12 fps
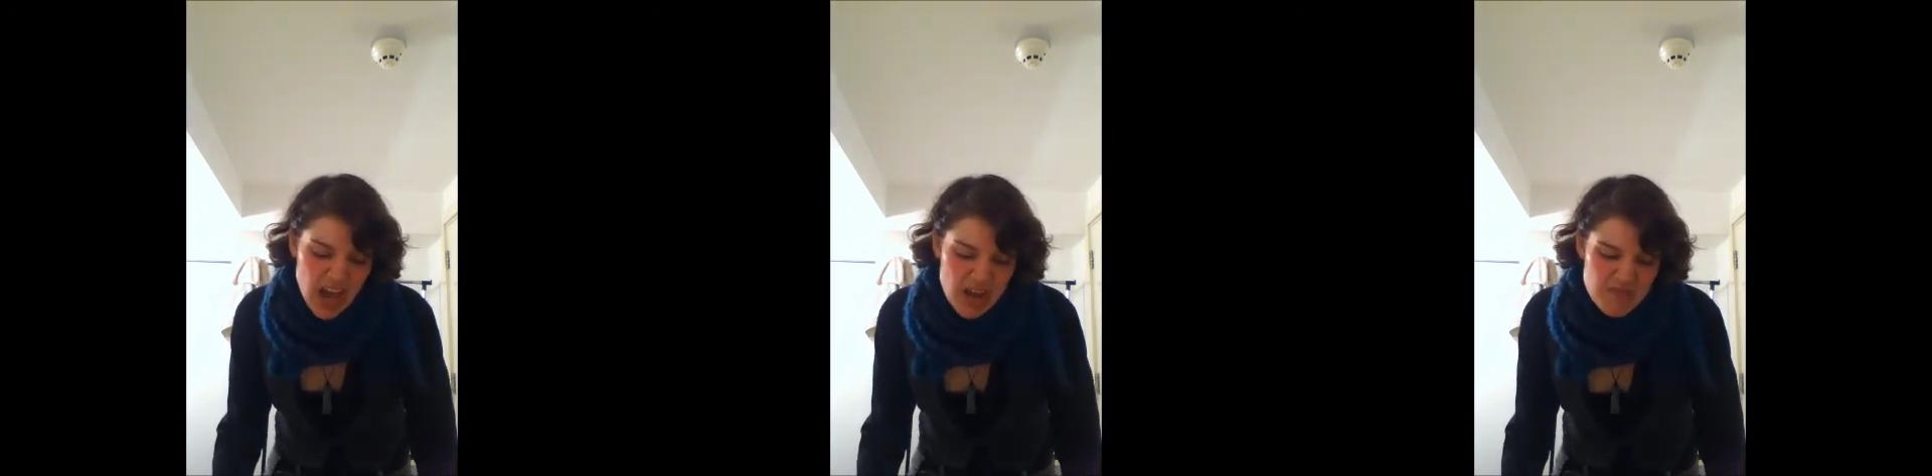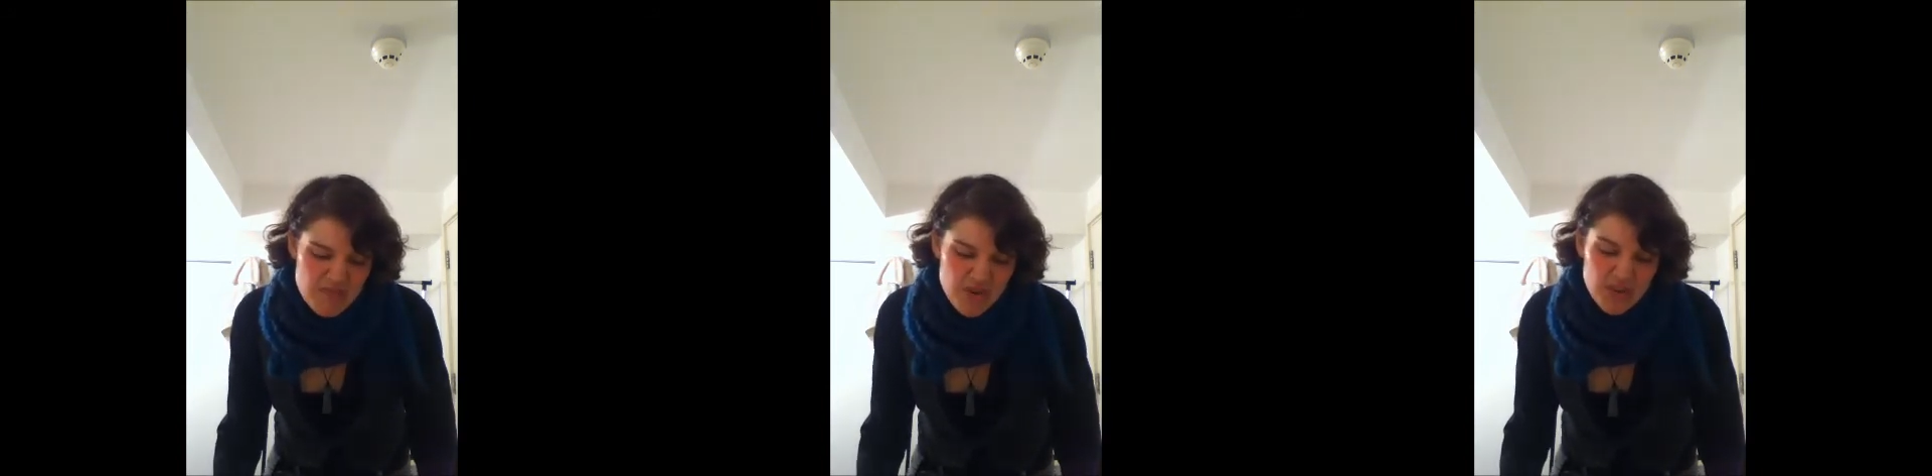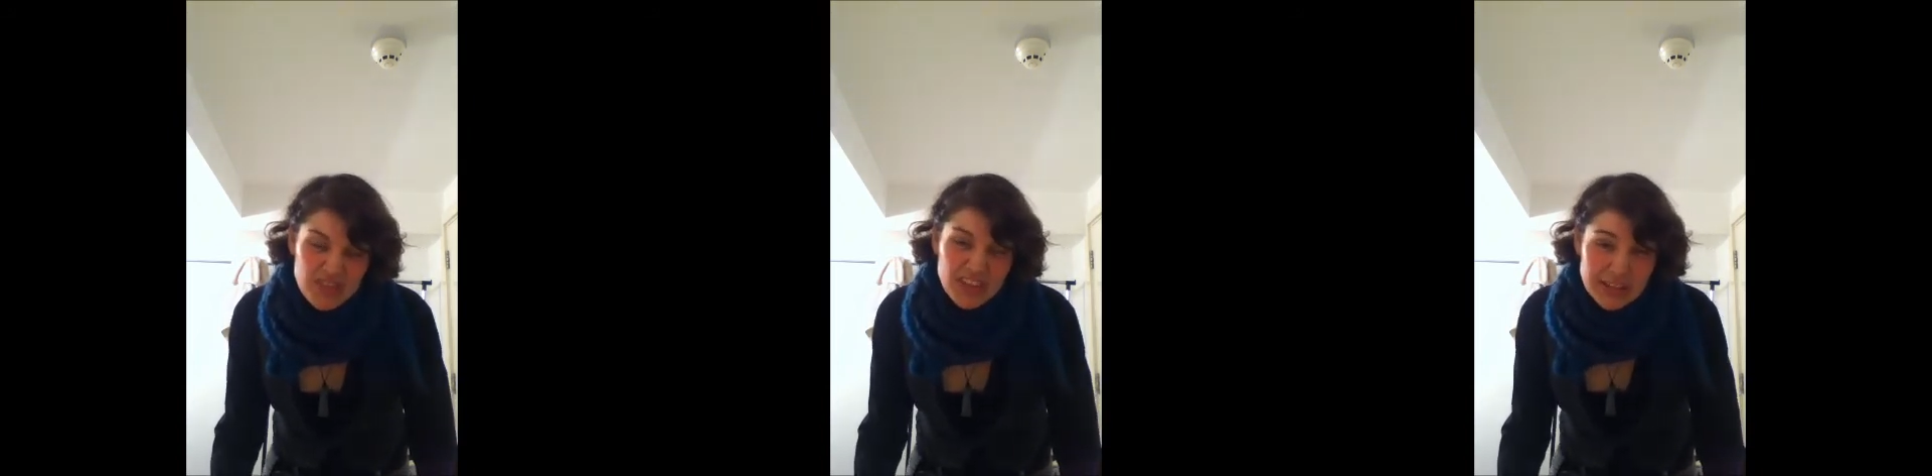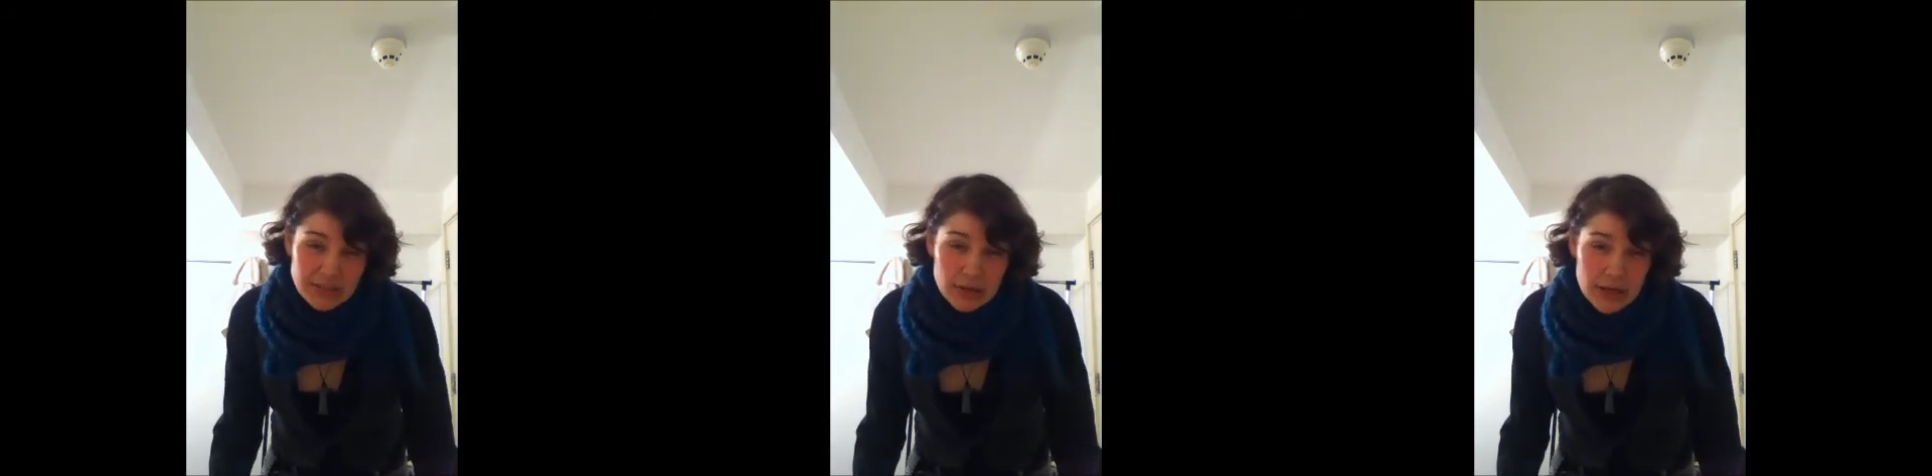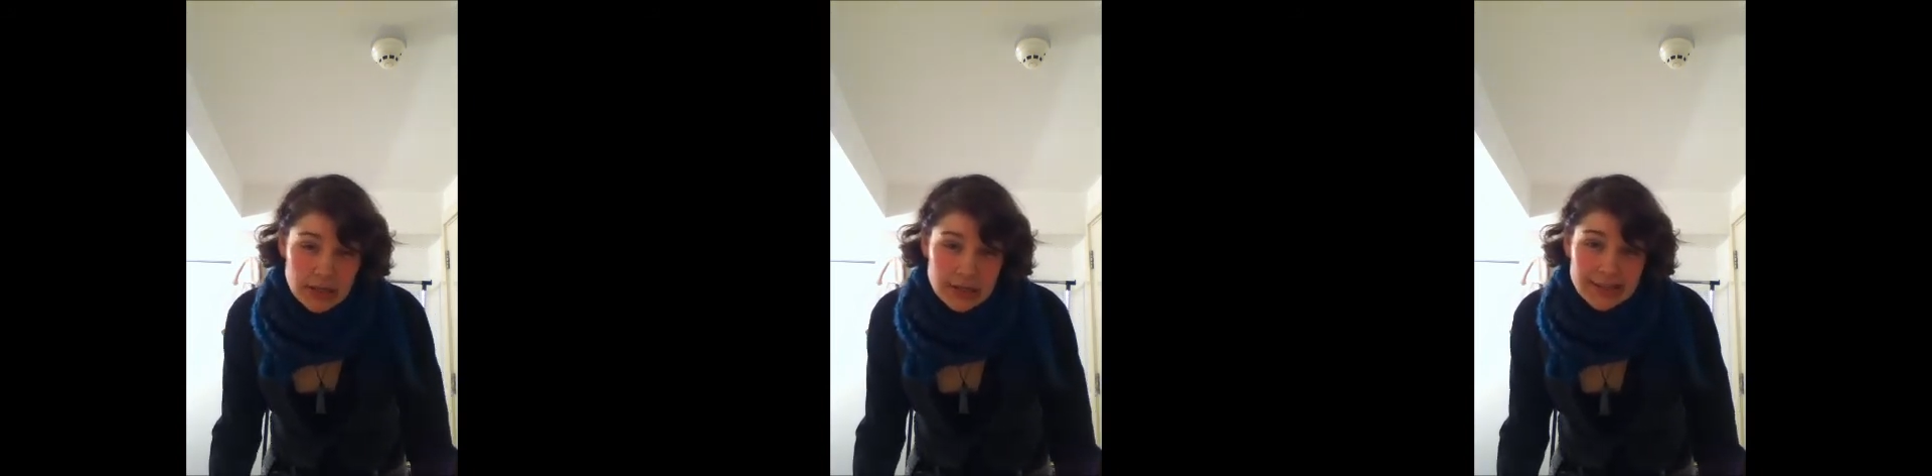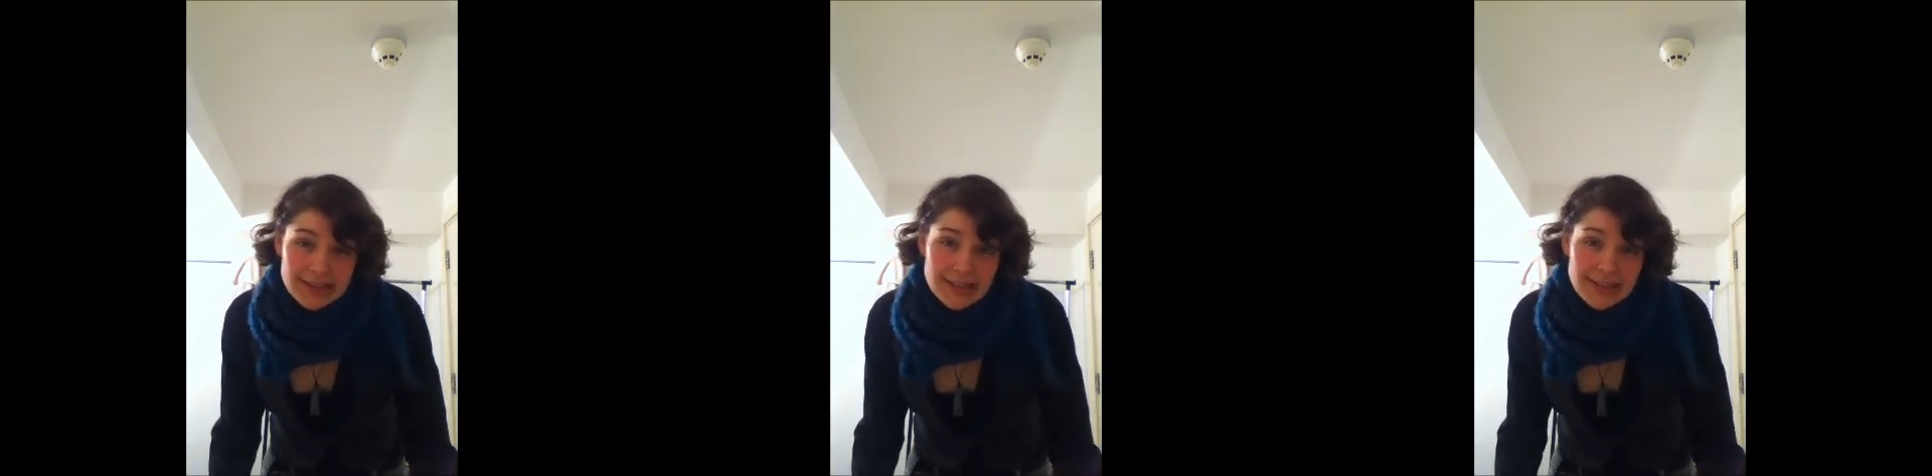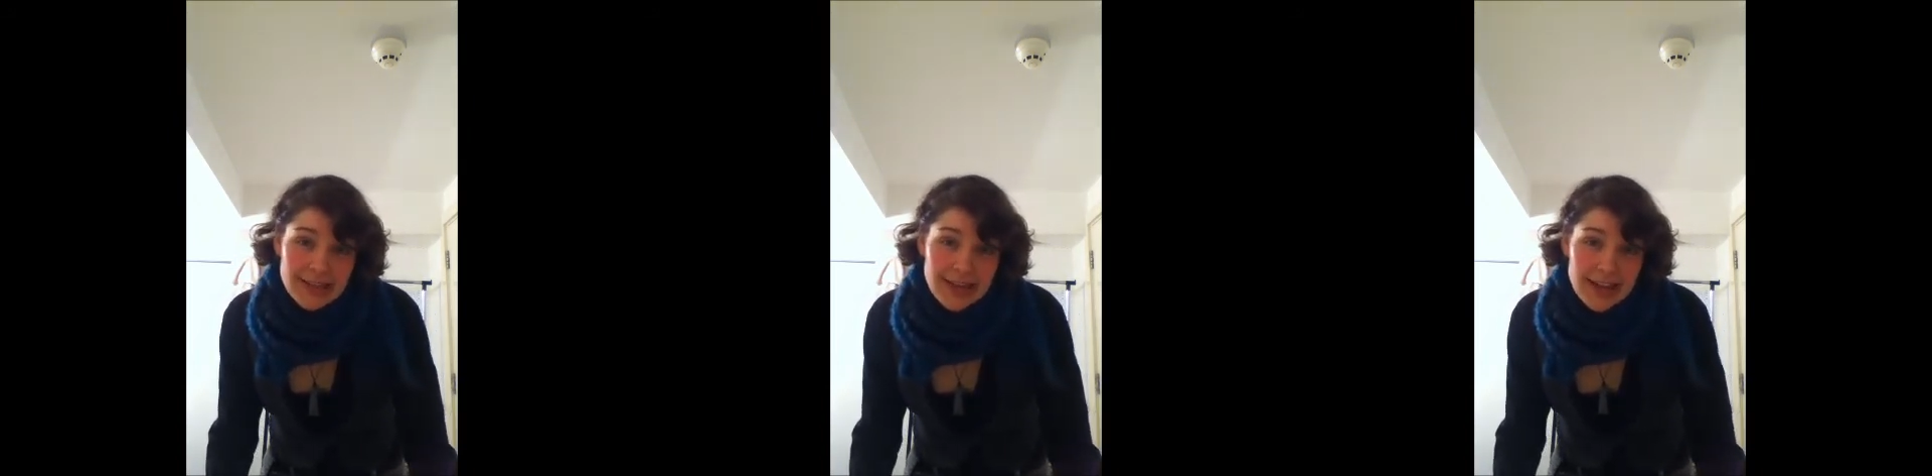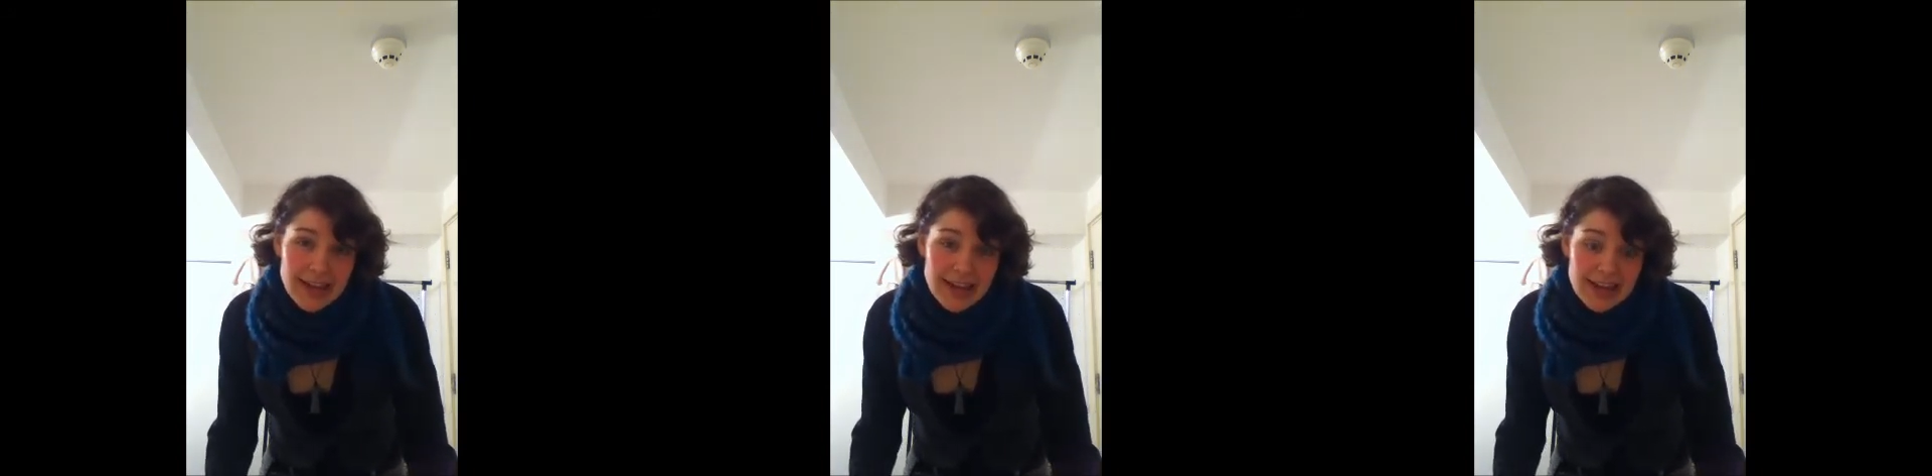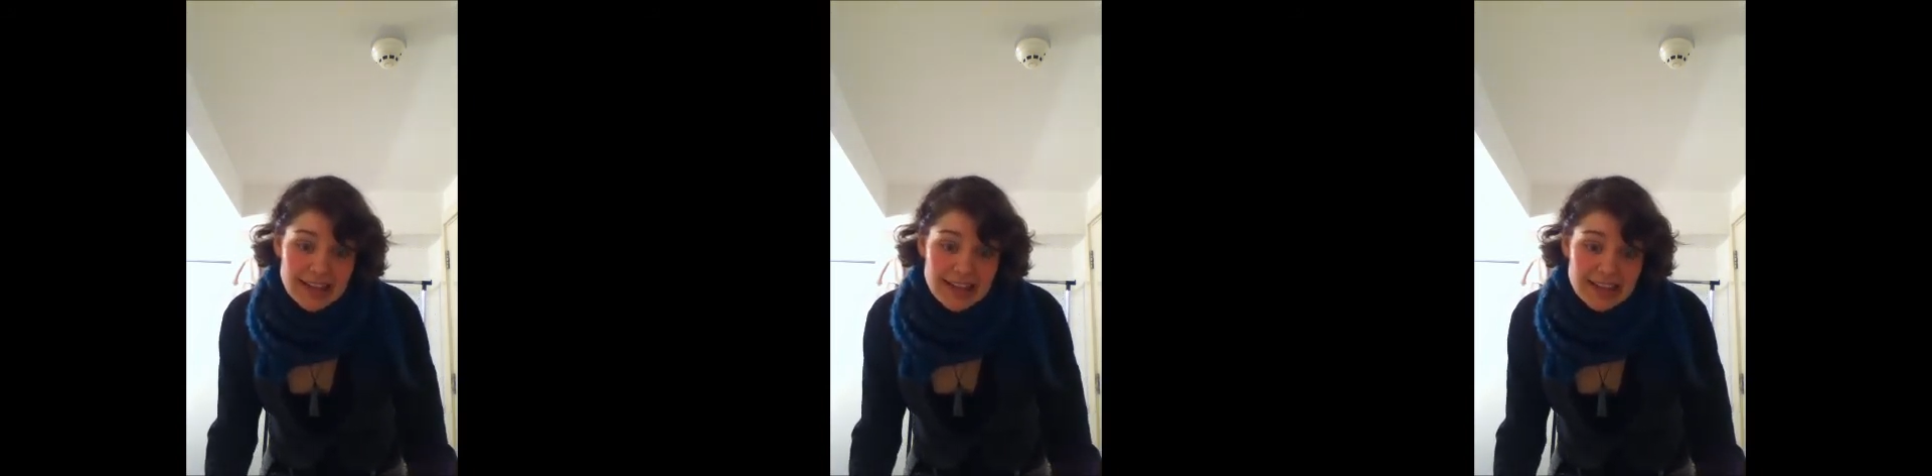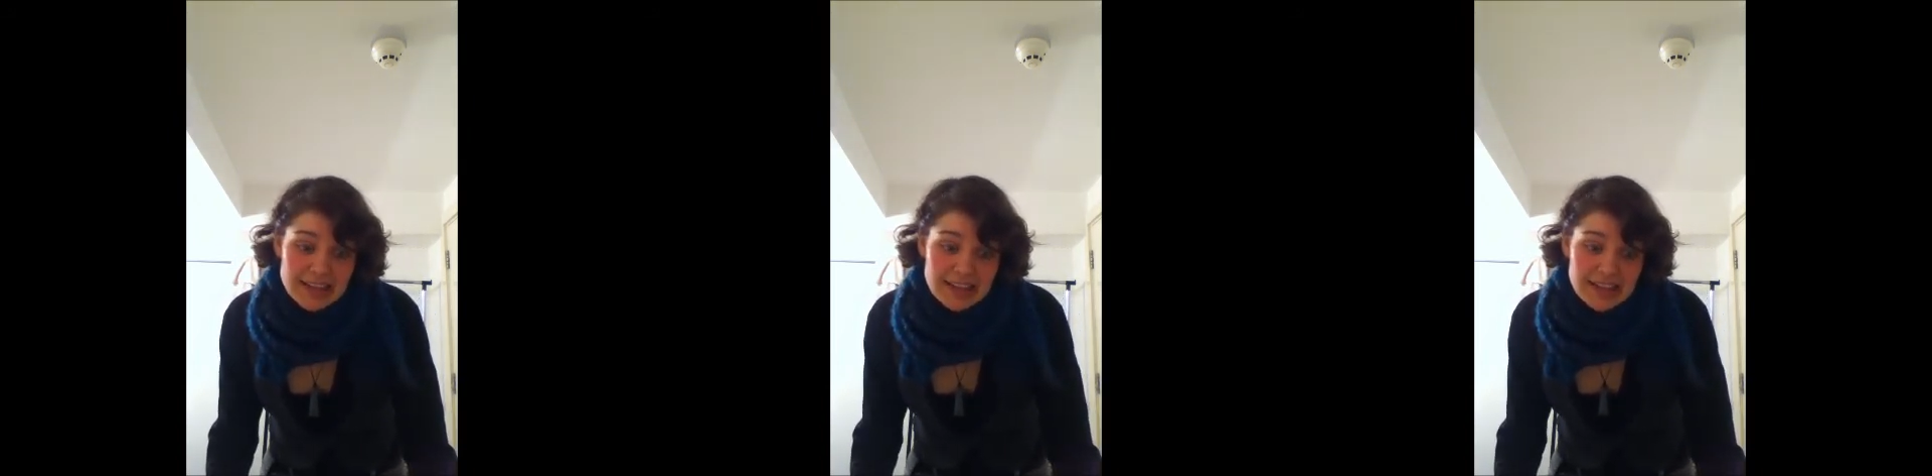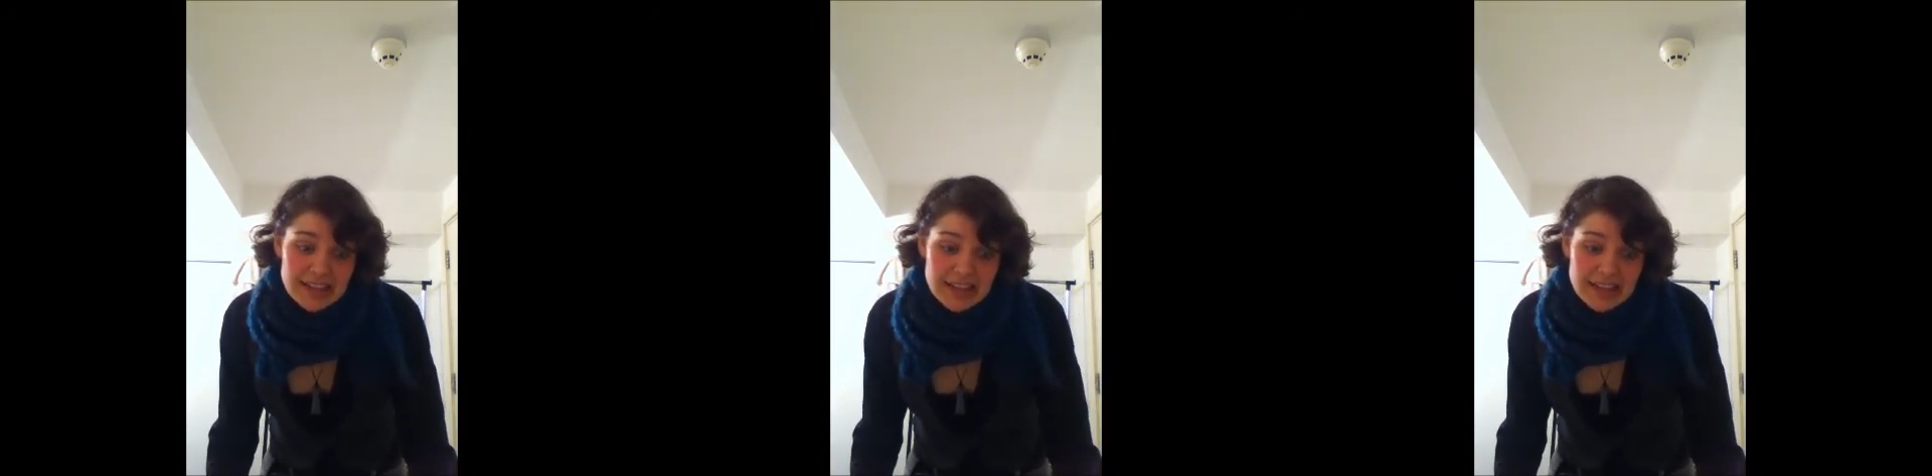am not fully trained, and